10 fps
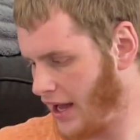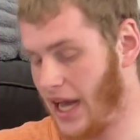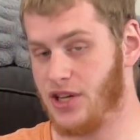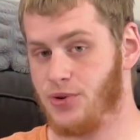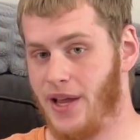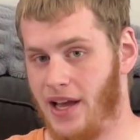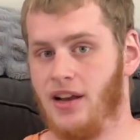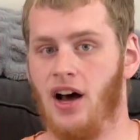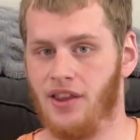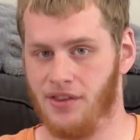as you can
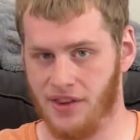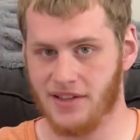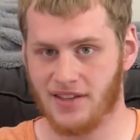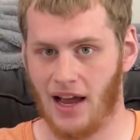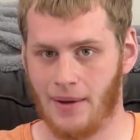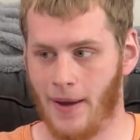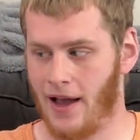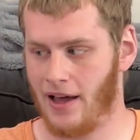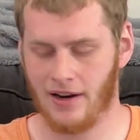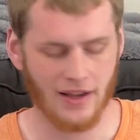on this
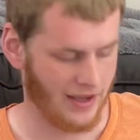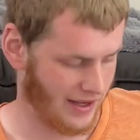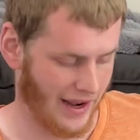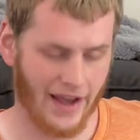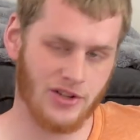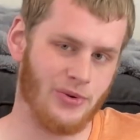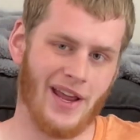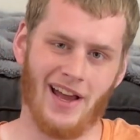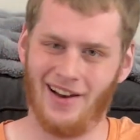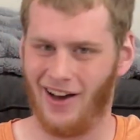iPad and as you
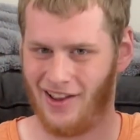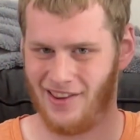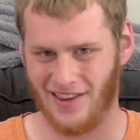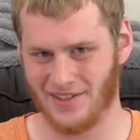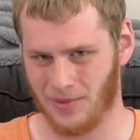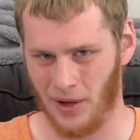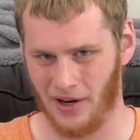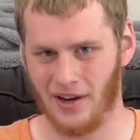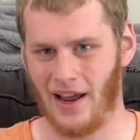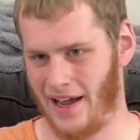can on this
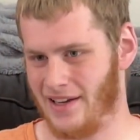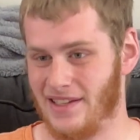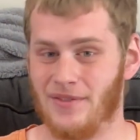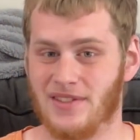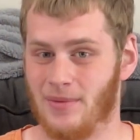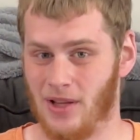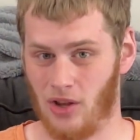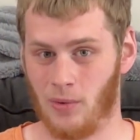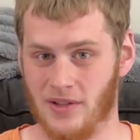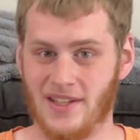one, and even some of the
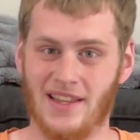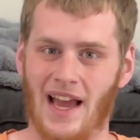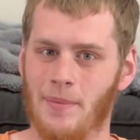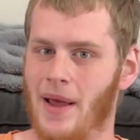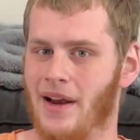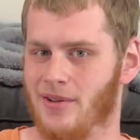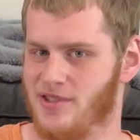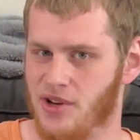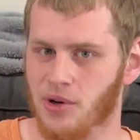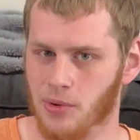other ones like the iPad Air
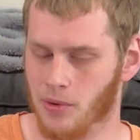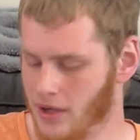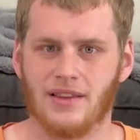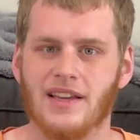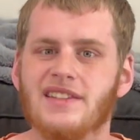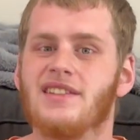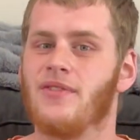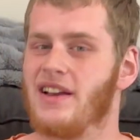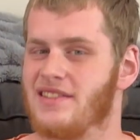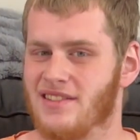2. These
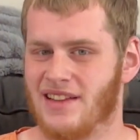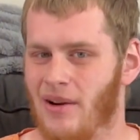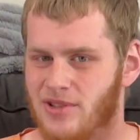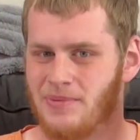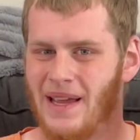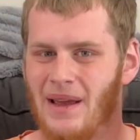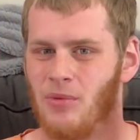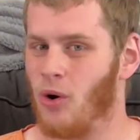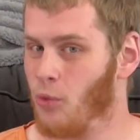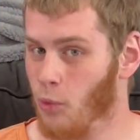devices now just
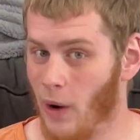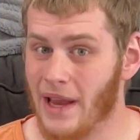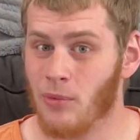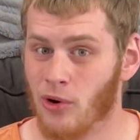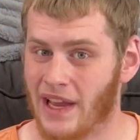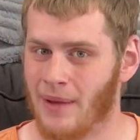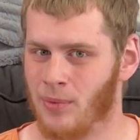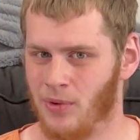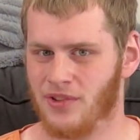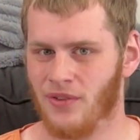became way more
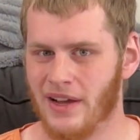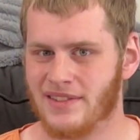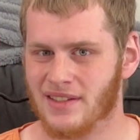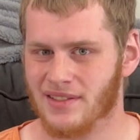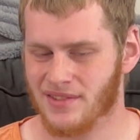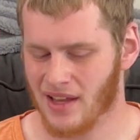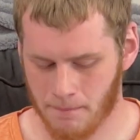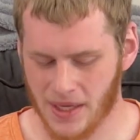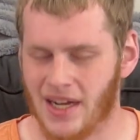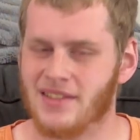capable devices
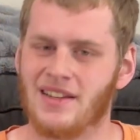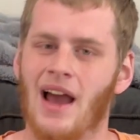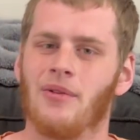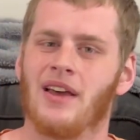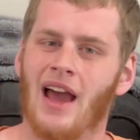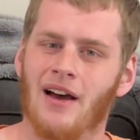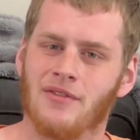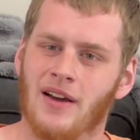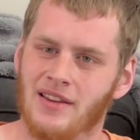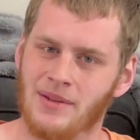because now they
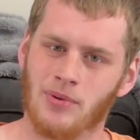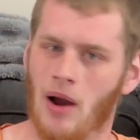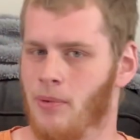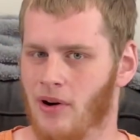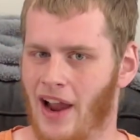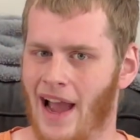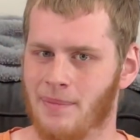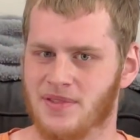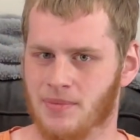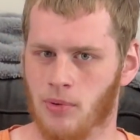have the proper
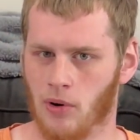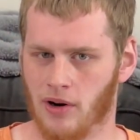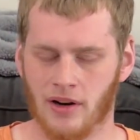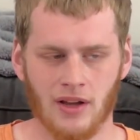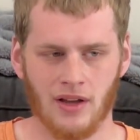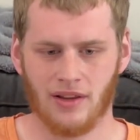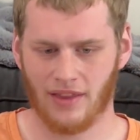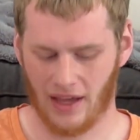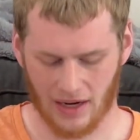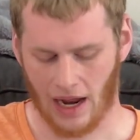app support
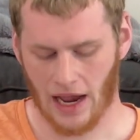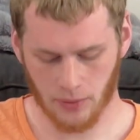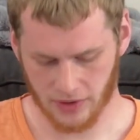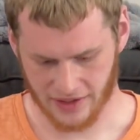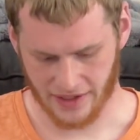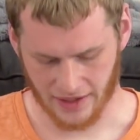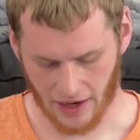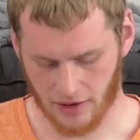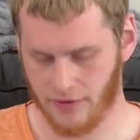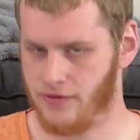that I would need
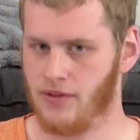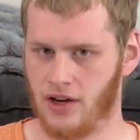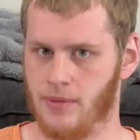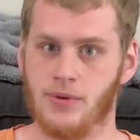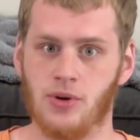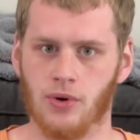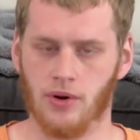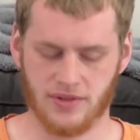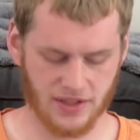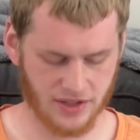out of a
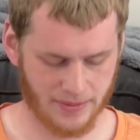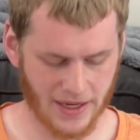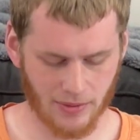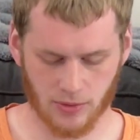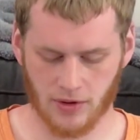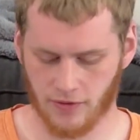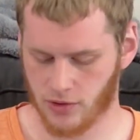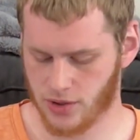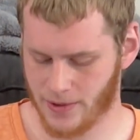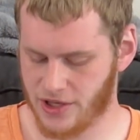computer, such as being able to run
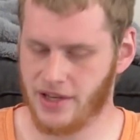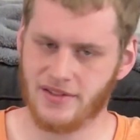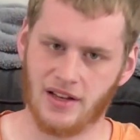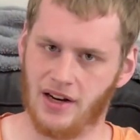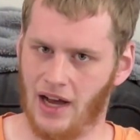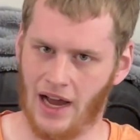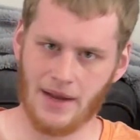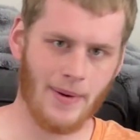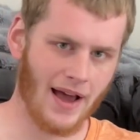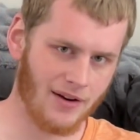virtual machines on an
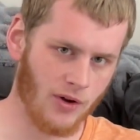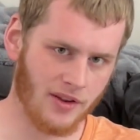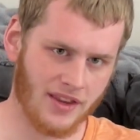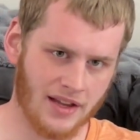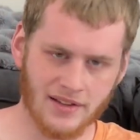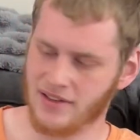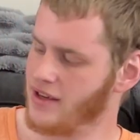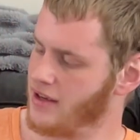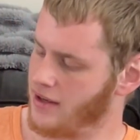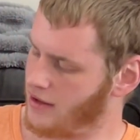iPad of all things
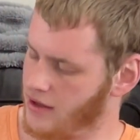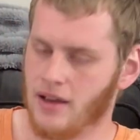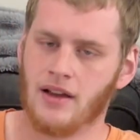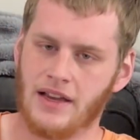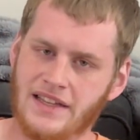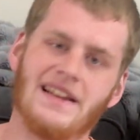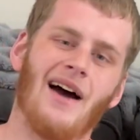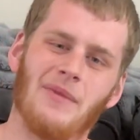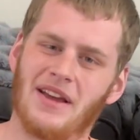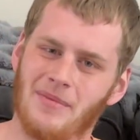is
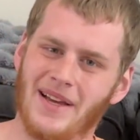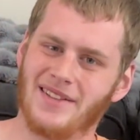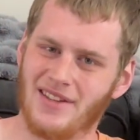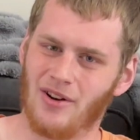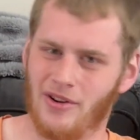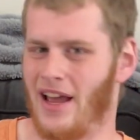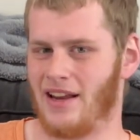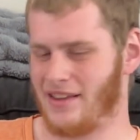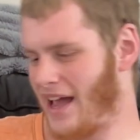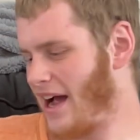now making me consider
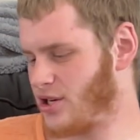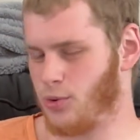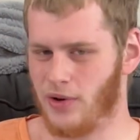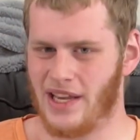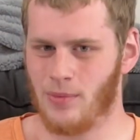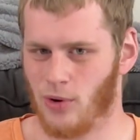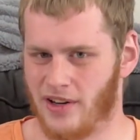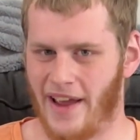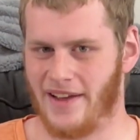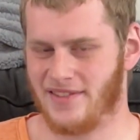getting the actual keyboard
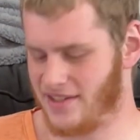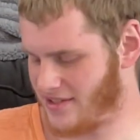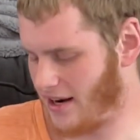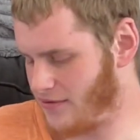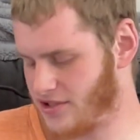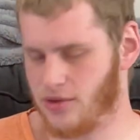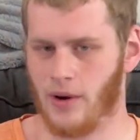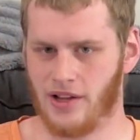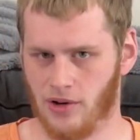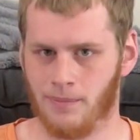case instead of just a
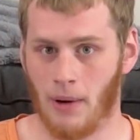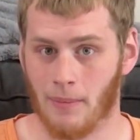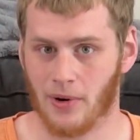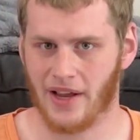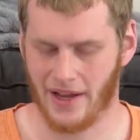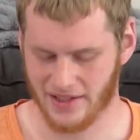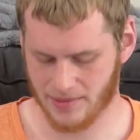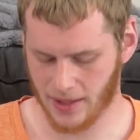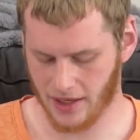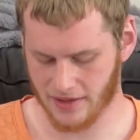regular bumper case,
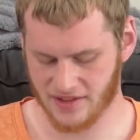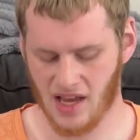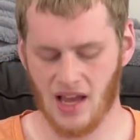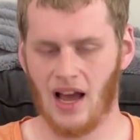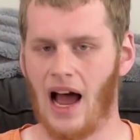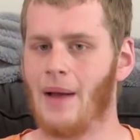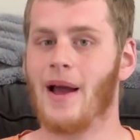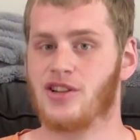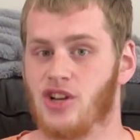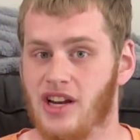because I'm
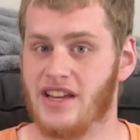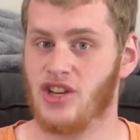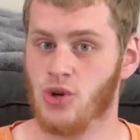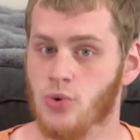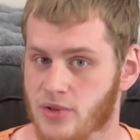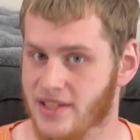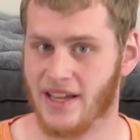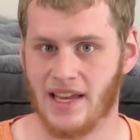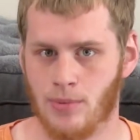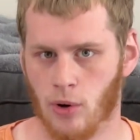actually going to use the
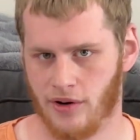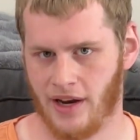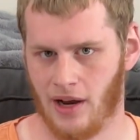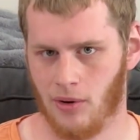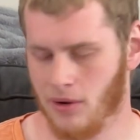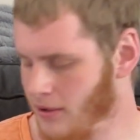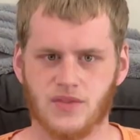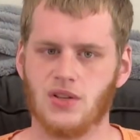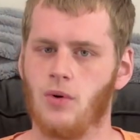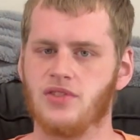keyboard now.
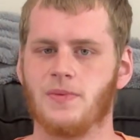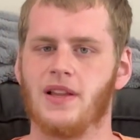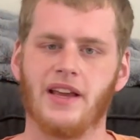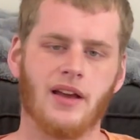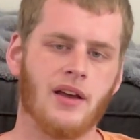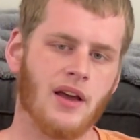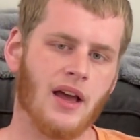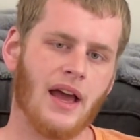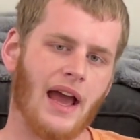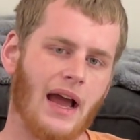So ultimately,
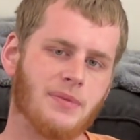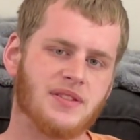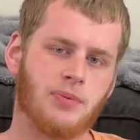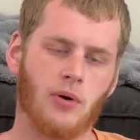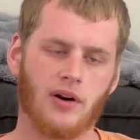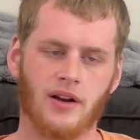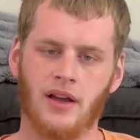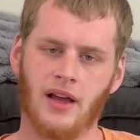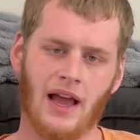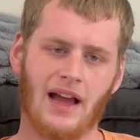app support
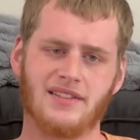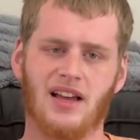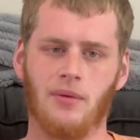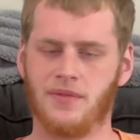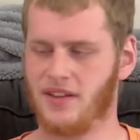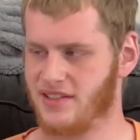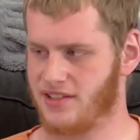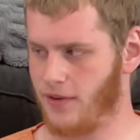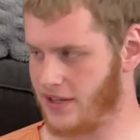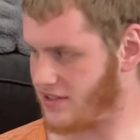has helped this
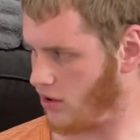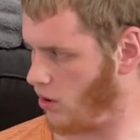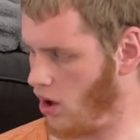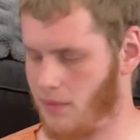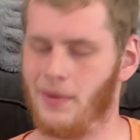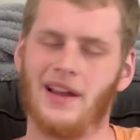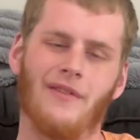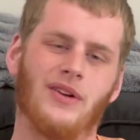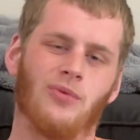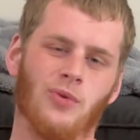device along, but
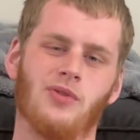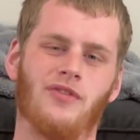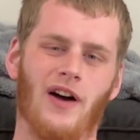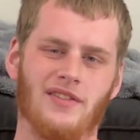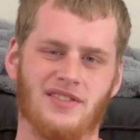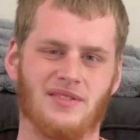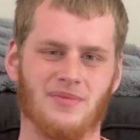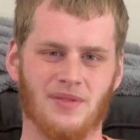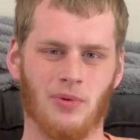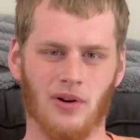having root file system
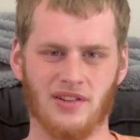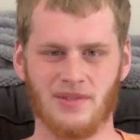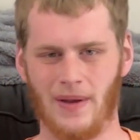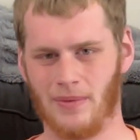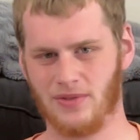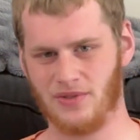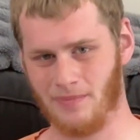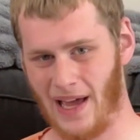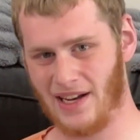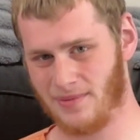support to be able to
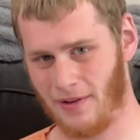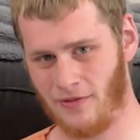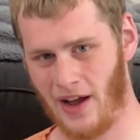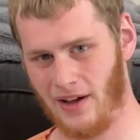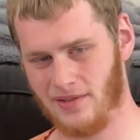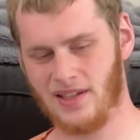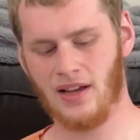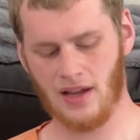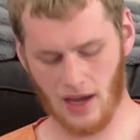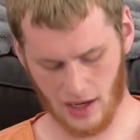manage my files
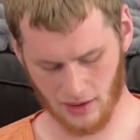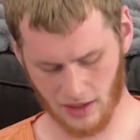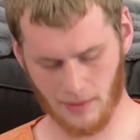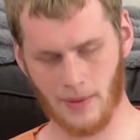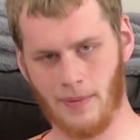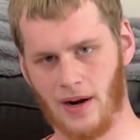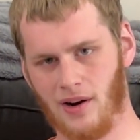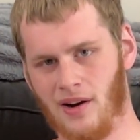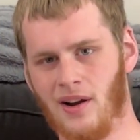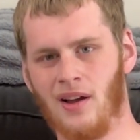a little bit
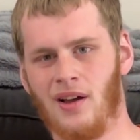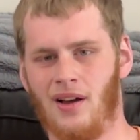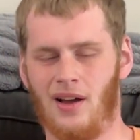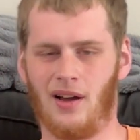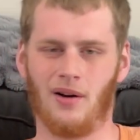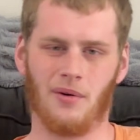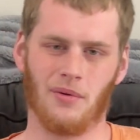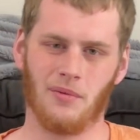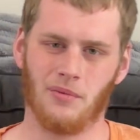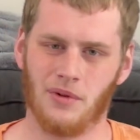better
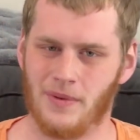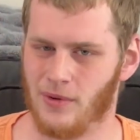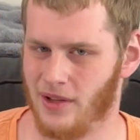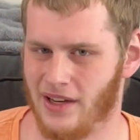would be really